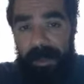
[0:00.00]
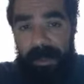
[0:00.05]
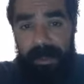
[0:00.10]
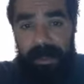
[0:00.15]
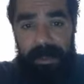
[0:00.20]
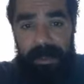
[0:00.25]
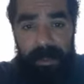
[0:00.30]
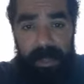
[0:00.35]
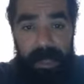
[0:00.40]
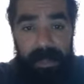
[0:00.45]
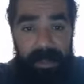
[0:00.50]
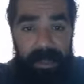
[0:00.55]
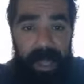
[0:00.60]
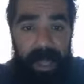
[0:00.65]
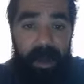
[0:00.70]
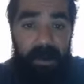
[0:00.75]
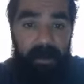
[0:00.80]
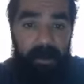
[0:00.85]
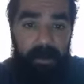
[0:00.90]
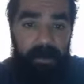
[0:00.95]
he's done
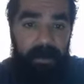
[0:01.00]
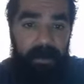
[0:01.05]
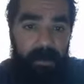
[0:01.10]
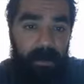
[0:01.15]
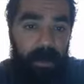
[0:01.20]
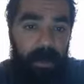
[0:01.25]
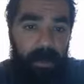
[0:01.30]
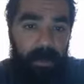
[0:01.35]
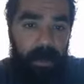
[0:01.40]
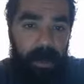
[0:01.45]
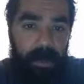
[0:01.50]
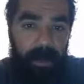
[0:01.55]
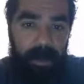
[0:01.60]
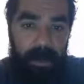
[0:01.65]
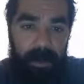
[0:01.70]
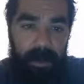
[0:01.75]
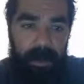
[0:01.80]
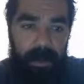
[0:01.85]
that really well.